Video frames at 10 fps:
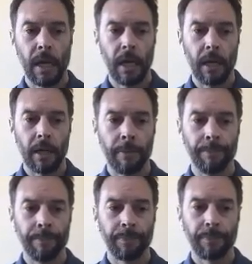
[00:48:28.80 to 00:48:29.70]

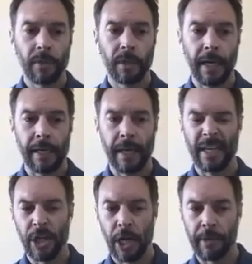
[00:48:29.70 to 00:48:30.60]
and
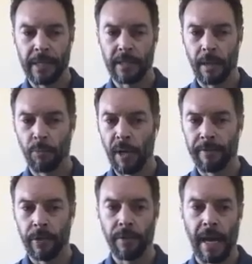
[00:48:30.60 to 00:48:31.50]
generate some
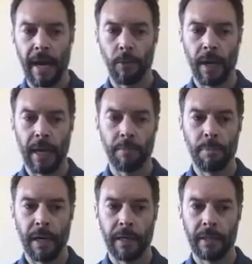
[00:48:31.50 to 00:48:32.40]
revenue that way.
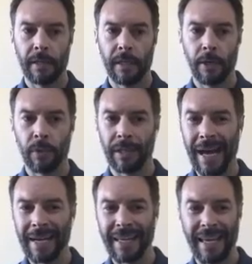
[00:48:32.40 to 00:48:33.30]
But, you know, in a
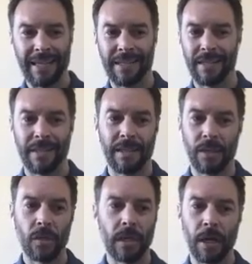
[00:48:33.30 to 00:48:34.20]
lot of cases,
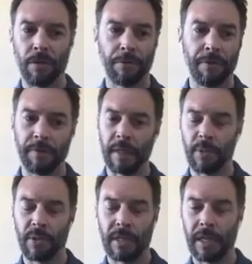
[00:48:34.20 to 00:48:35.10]
until you get over
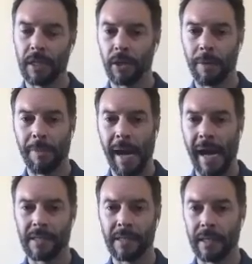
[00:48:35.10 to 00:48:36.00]
50% of your
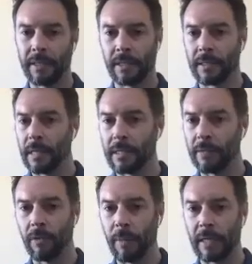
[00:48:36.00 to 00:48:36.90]
capacity, it just doesn't
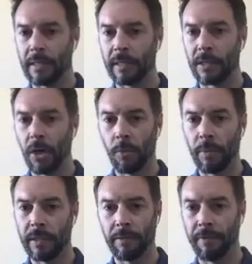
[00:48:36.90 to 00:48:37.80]
even make sense to
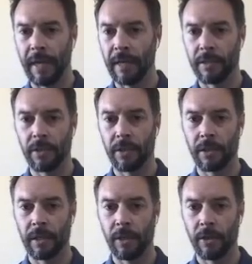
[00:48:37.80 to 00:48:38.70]
open to fans.
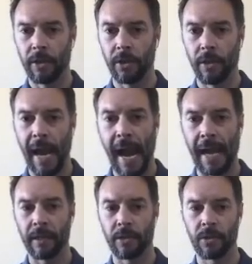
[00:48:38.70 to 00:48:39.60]
You're
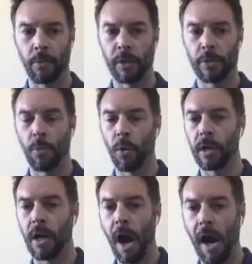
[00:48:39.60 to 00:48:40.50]
adding so much more
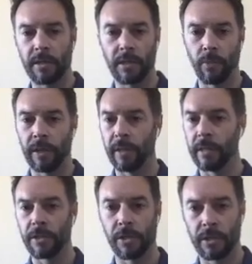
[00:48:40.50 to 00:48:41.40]
costs with
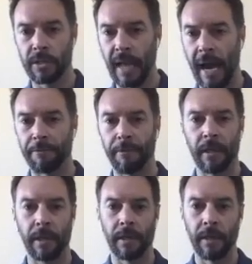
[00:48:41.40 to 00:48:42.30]
additional
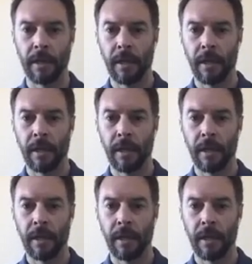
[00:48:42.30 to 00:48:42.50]
staffing and